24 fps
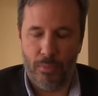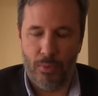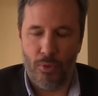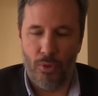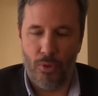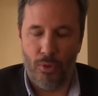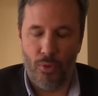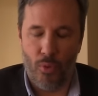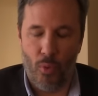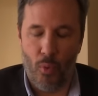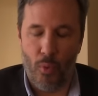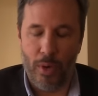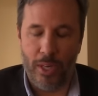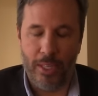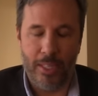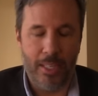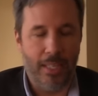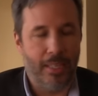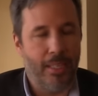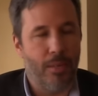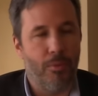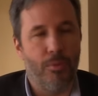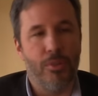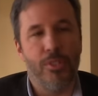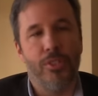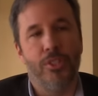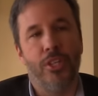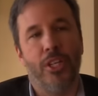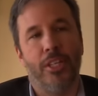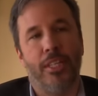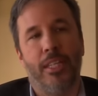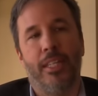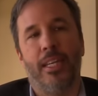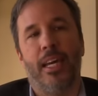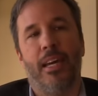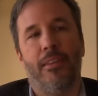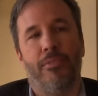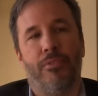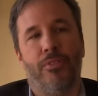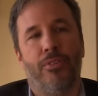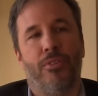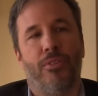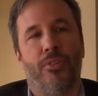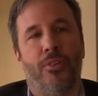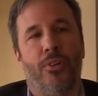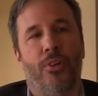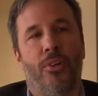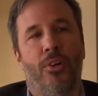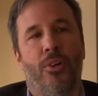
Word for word: knowing that there was nothing after.